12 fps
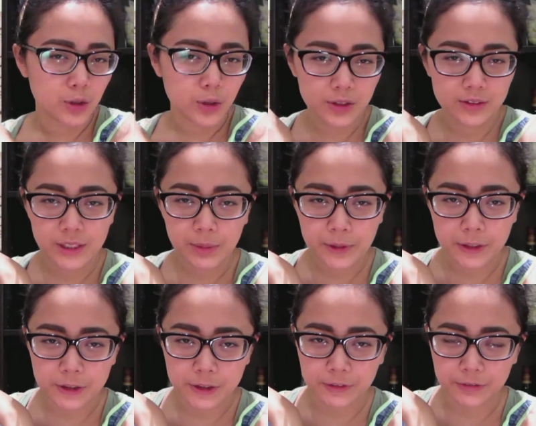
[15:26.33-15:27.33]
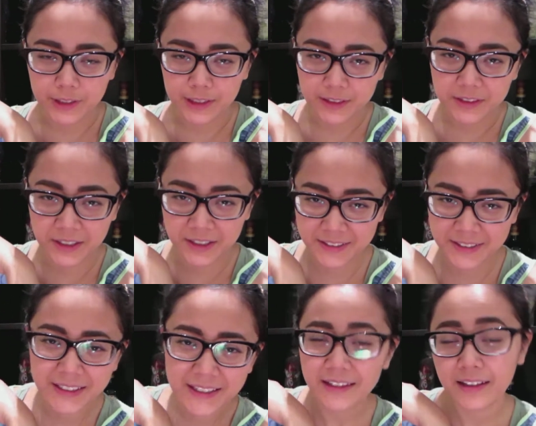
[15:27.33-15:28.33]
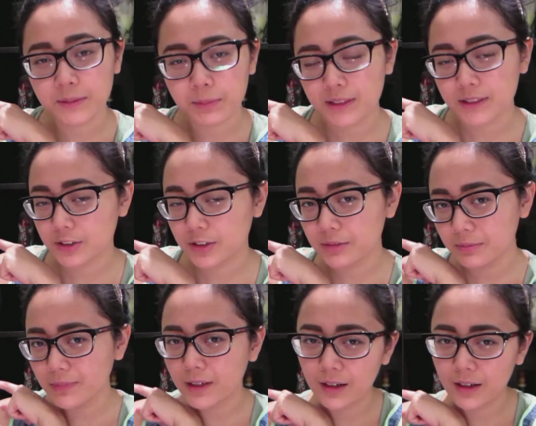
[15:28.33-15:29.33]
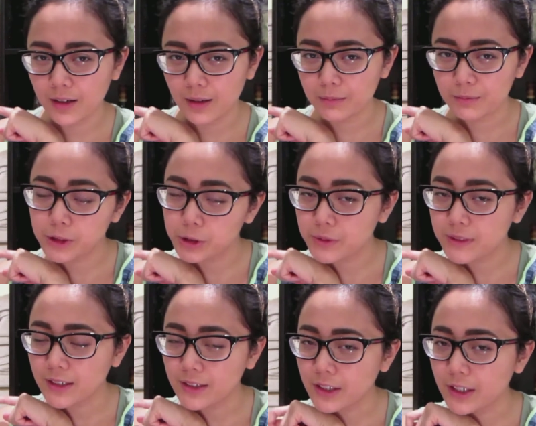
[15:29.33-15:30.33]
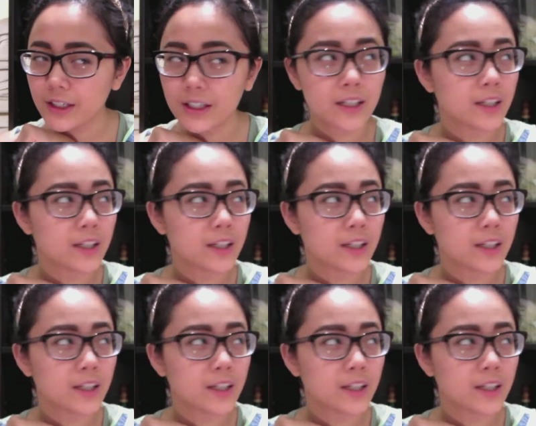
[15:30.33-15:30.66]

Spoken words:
You can see a picture over there. That's my sister when she was younger.